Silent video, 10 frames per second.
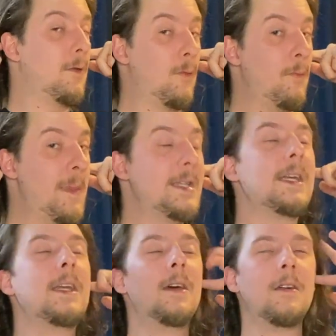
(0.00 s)

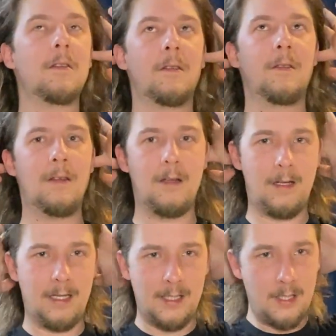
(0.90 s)
mid-ear,
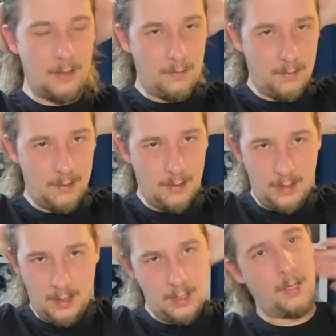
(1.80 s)
like so.
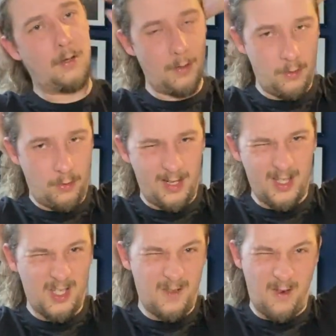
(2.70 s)
Go across
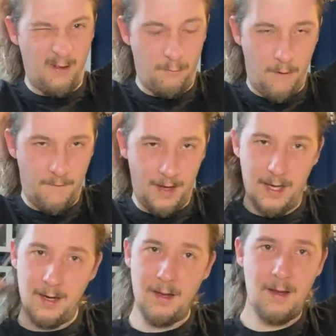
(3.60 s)
just very roughly.
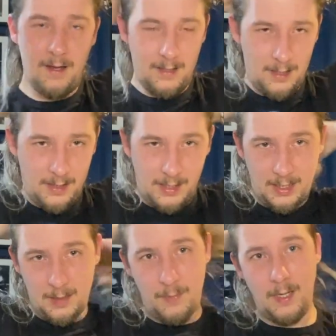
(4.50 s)
Doesn't need
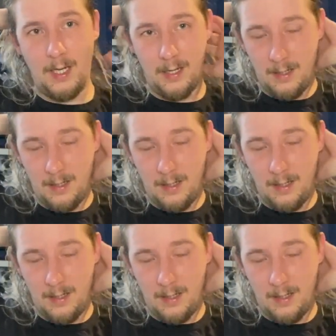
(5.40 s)
to be,